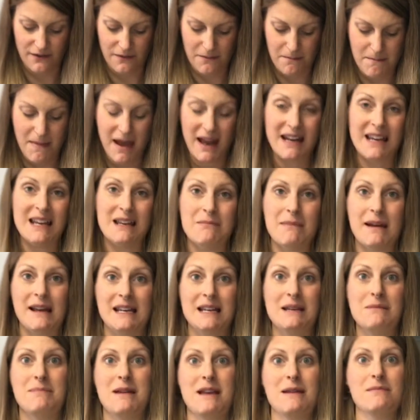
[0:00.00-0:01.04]
many,
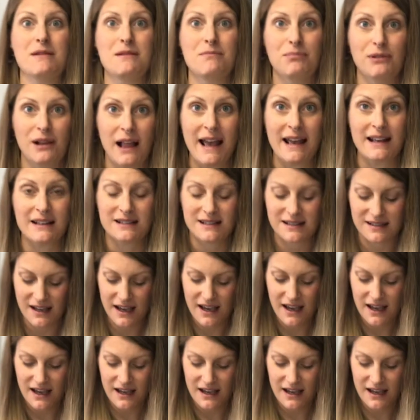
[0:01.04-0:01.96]
many baby plants.